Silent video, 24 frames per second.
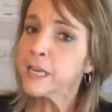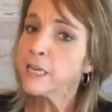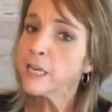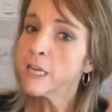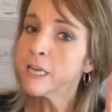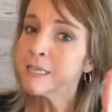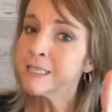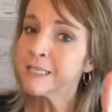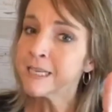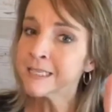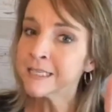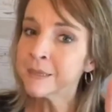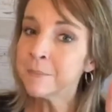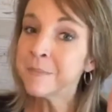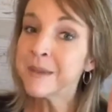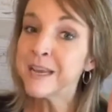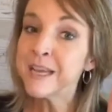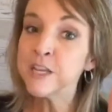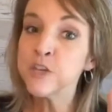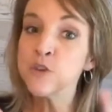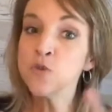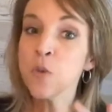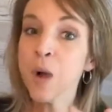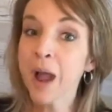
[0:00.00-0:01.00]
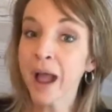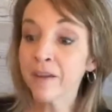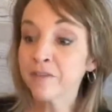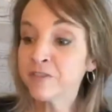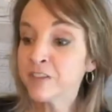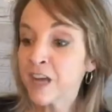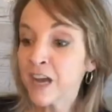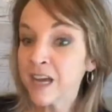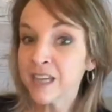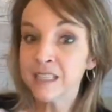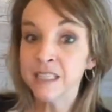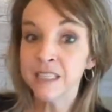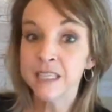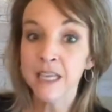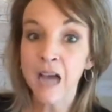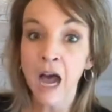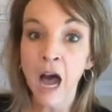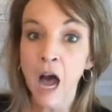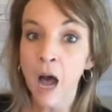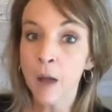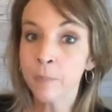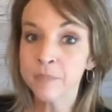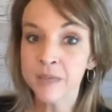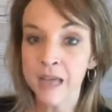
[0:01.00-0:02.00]
Doesn't mean you have to
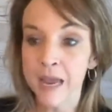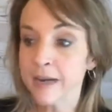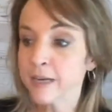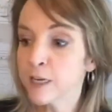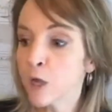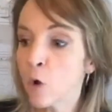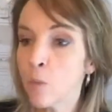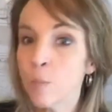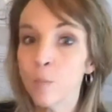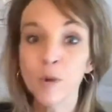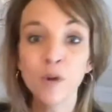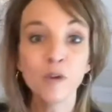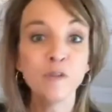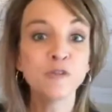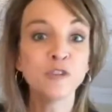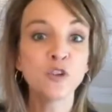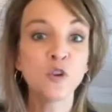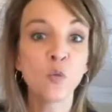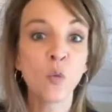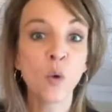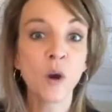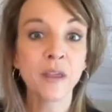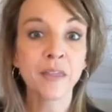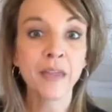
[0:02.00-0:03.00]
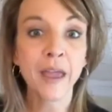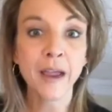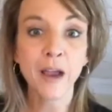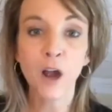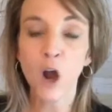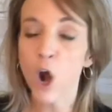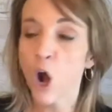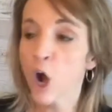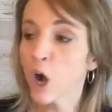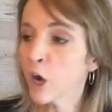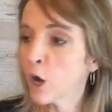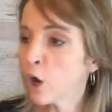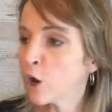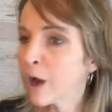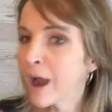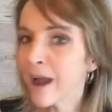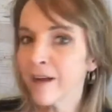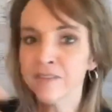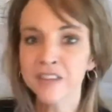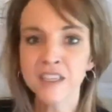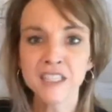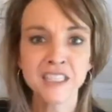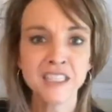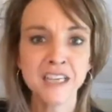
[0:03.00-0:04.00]
adopt and go move to where they are or
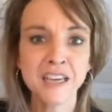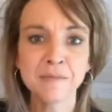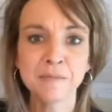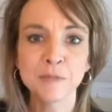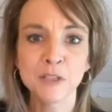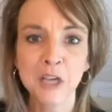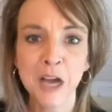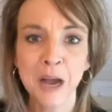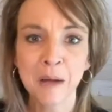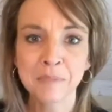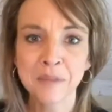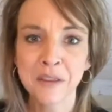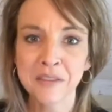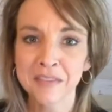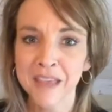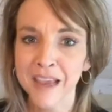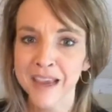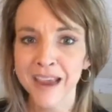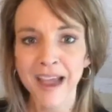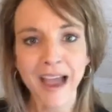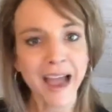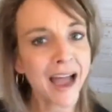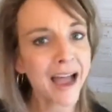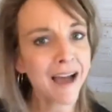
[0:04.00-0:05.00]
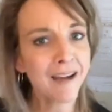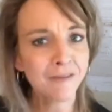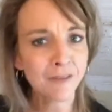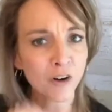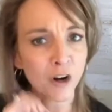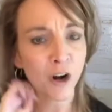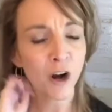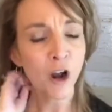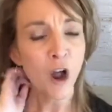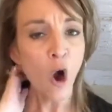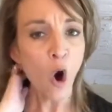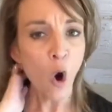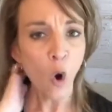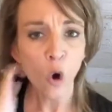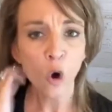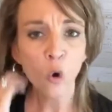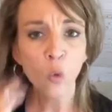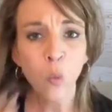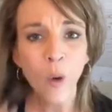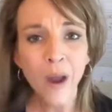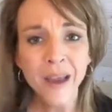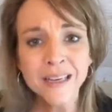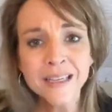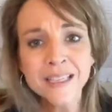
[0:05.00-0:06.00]
have the same job that they have
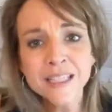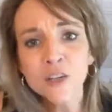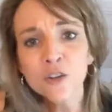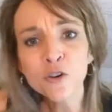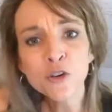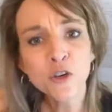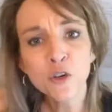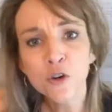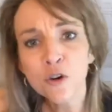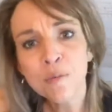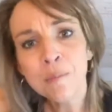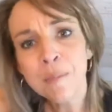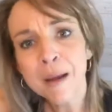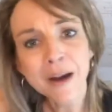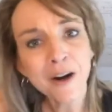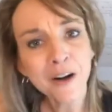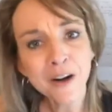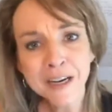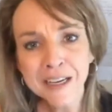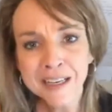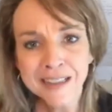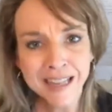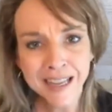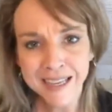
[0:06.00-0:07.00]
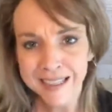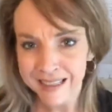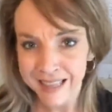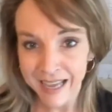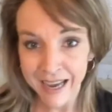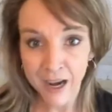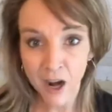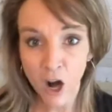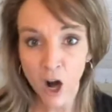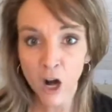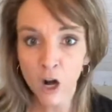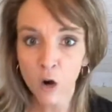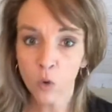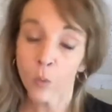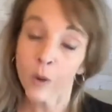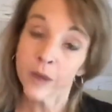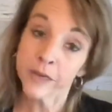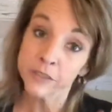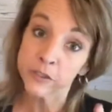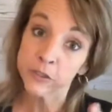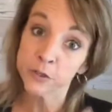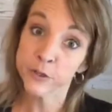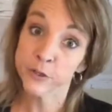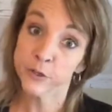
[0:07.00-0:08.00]
or wait until you're married like they are or
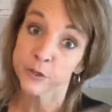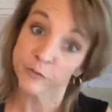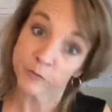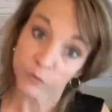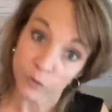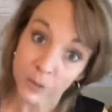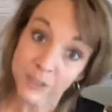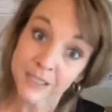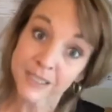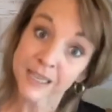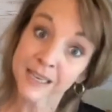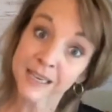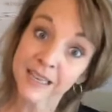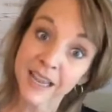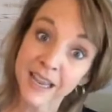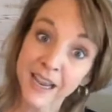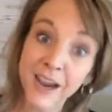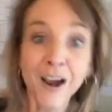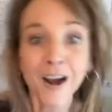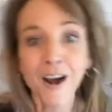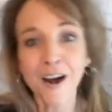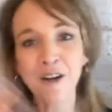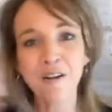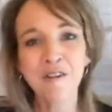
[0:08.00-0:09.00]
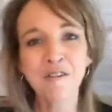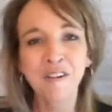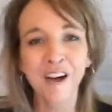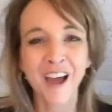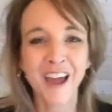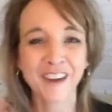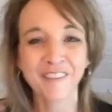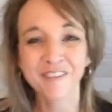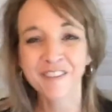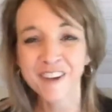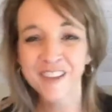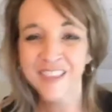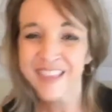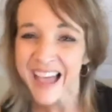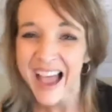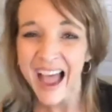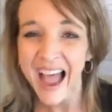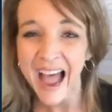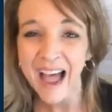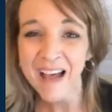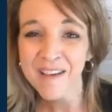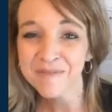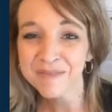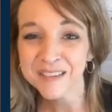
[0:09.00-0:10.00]
wait till you're divorced like they are or whatever
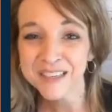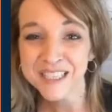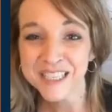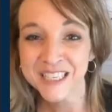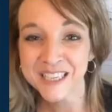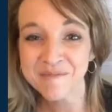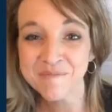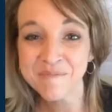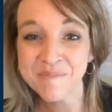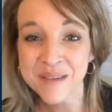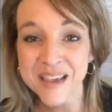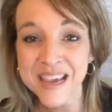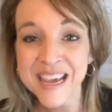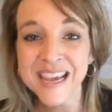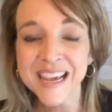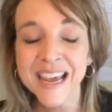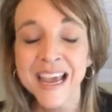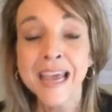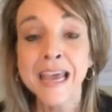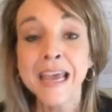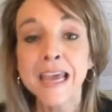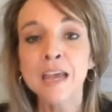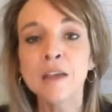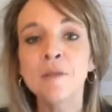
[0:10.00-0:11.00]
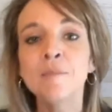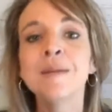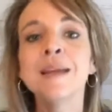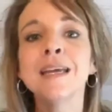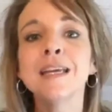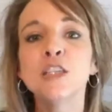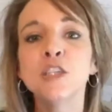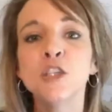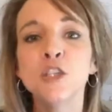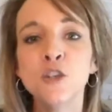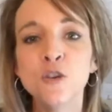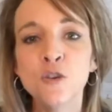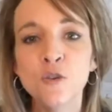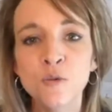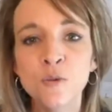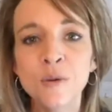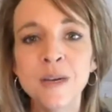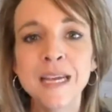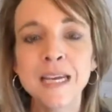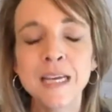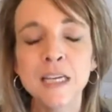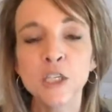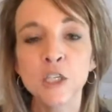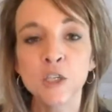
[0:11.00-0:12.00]
that happens to be. It means you
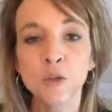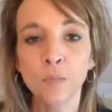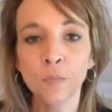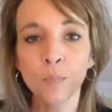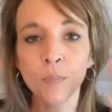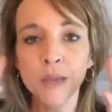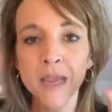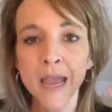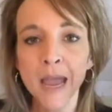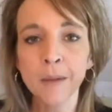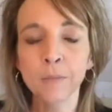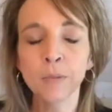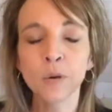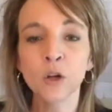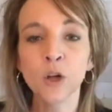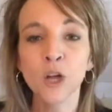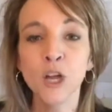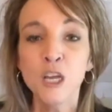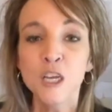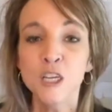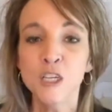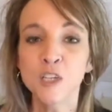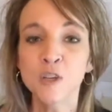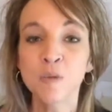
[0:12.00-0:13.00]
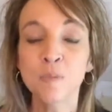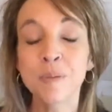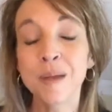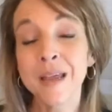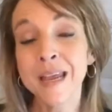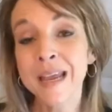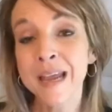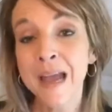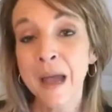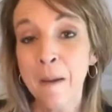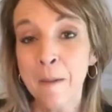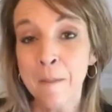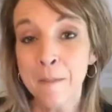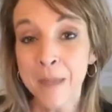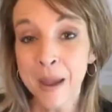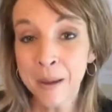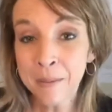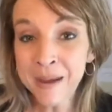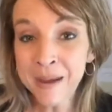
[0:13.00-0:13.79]
need to be able to be, maybe